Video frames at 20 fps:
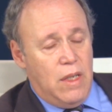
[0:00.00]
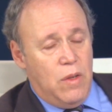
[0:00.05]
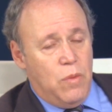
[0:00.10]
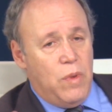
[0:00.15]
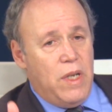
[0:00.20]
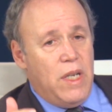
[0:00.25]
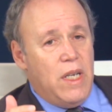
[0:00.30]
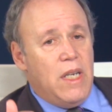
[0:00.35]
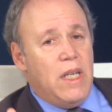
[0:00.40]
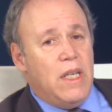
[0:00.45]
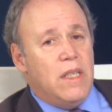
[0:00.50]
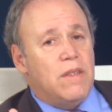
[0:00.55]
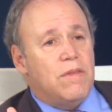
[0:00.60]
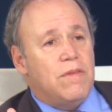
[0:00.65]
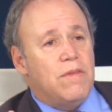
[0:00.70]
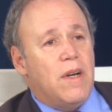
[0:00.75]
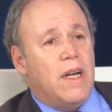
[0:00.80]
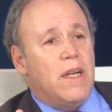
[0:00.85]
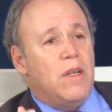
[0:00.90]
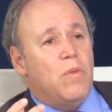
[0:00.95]
We need to
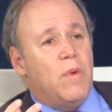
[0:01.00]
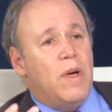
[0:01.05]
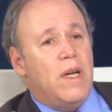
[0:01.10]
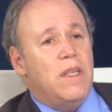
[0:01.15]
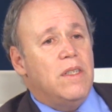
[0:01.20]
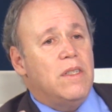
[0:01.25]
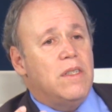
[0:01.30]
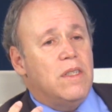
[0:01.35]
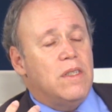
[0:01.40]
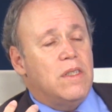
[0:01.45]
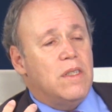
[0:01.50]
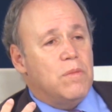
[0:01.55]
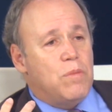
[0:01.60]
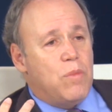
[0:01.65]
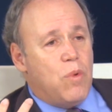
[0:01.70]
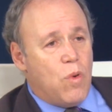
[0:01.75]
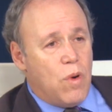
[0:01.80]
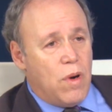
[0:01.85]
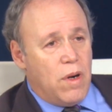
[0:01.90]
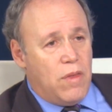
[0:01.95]
find ways to
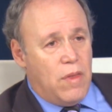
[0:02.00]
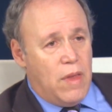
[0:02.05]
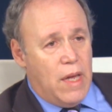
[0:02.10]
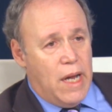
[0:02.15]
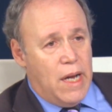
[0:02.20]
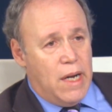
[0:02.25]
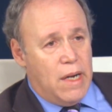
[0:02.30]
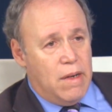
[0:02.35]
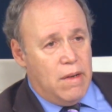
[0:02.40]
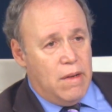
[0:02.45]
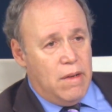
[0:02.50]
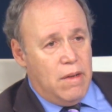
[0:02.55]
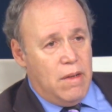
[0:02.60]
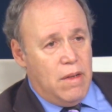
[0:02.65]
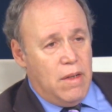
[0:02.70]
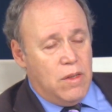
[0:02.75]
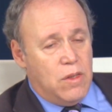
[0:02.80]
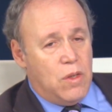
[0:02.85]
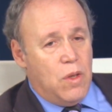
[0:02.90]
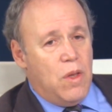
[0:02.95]
support that
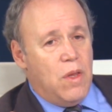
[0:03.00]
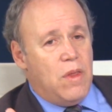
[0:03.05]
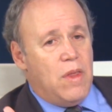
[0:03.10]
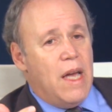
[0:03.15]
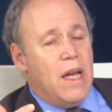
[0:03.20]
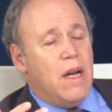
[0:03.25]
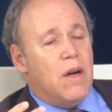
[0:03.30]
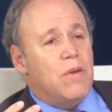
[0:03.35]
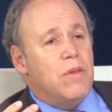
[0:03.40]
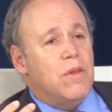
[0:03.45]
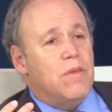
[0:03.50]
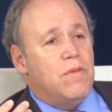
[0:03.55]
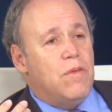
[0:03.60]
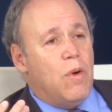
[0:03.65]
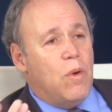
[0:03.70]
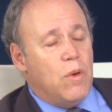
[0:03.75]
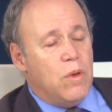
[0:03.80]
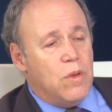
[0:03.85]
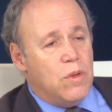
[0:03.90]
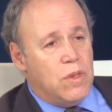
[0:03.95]
so that they are the
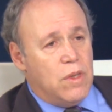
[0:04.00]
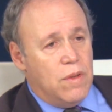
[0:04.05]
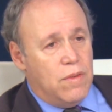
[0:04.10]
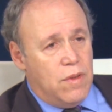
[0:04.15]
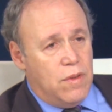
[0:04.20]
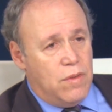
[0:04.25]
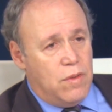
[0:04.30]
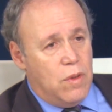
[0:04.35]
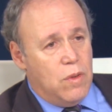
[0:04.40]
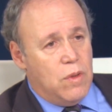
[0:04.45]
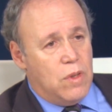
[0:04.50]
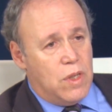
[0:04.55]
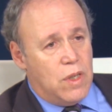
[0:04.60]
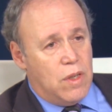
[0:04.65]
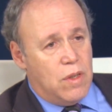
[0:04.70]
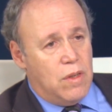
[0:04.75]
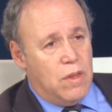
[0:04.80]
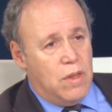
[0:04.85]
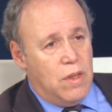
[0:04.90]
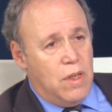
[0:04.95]
voters of the future,